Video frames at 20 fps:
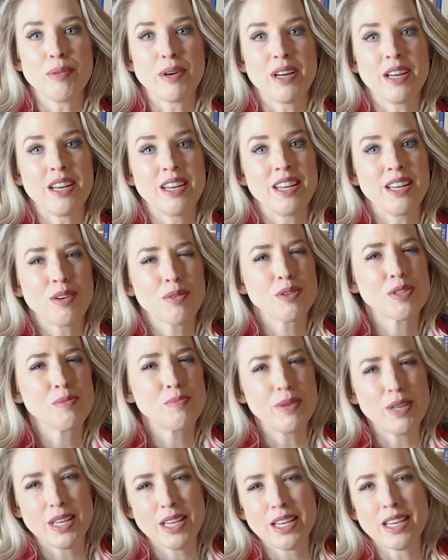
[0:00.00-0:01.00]
but it was
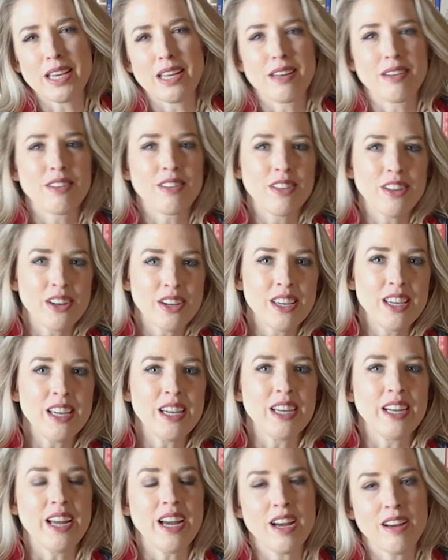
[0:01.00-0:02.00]
big and
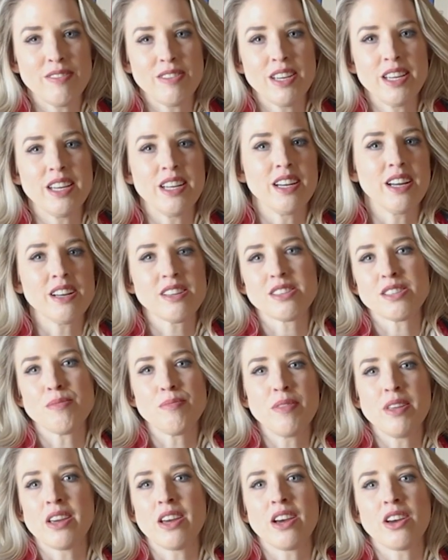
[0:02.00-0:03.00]
clunky and heavy and not
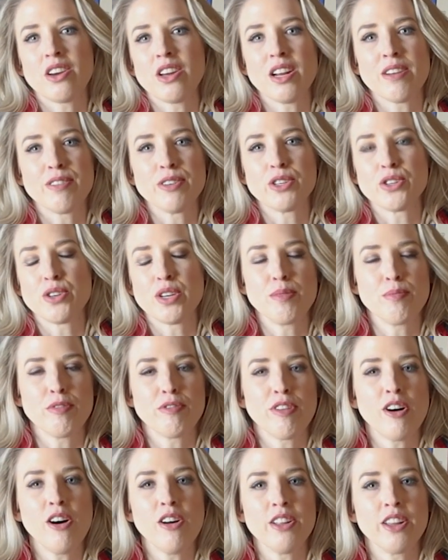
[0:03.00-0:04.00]
something I could ever dream
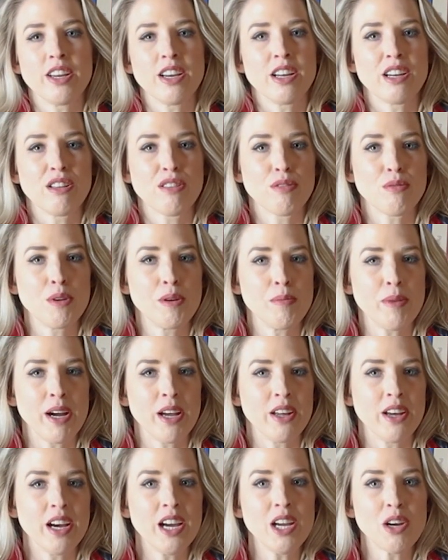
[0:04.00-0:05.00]
of hauling on a
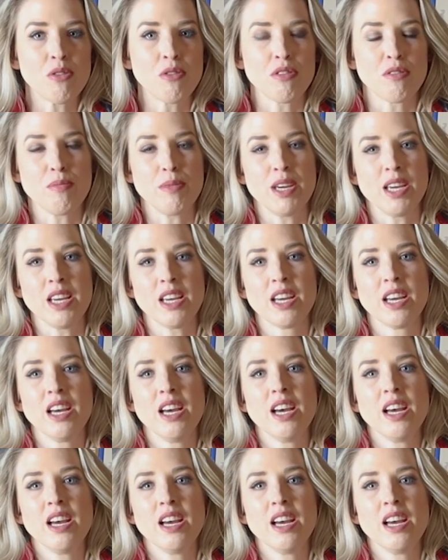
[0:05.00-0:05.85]
3-mile hike with me.